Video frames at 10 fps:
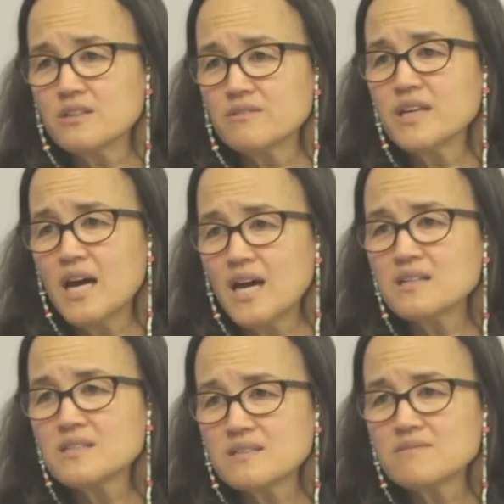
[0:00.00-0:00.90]
of that.
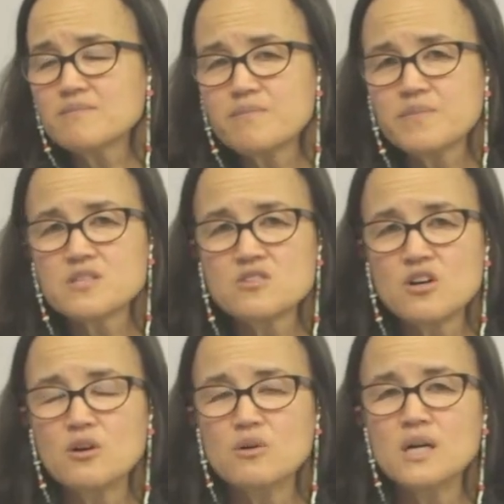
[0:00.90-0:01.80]

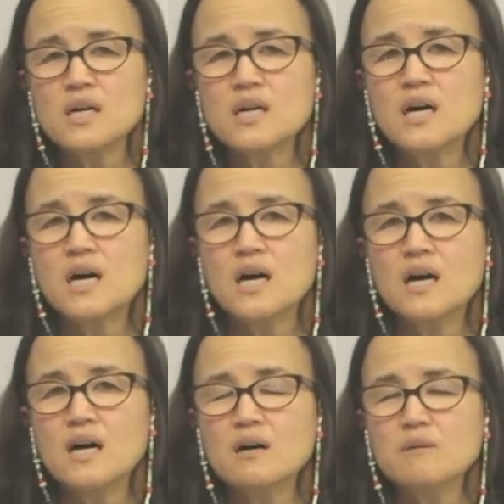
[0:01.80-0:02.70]
So,
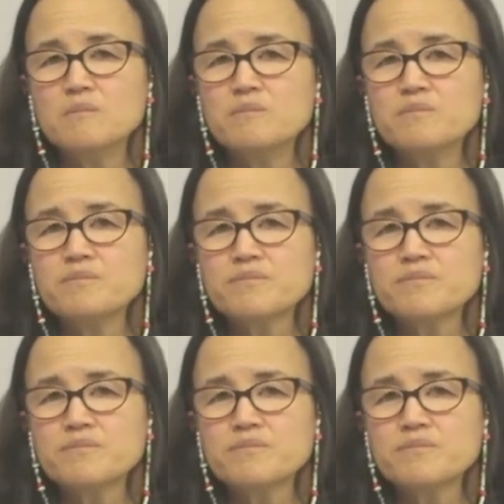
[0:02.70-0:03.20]
you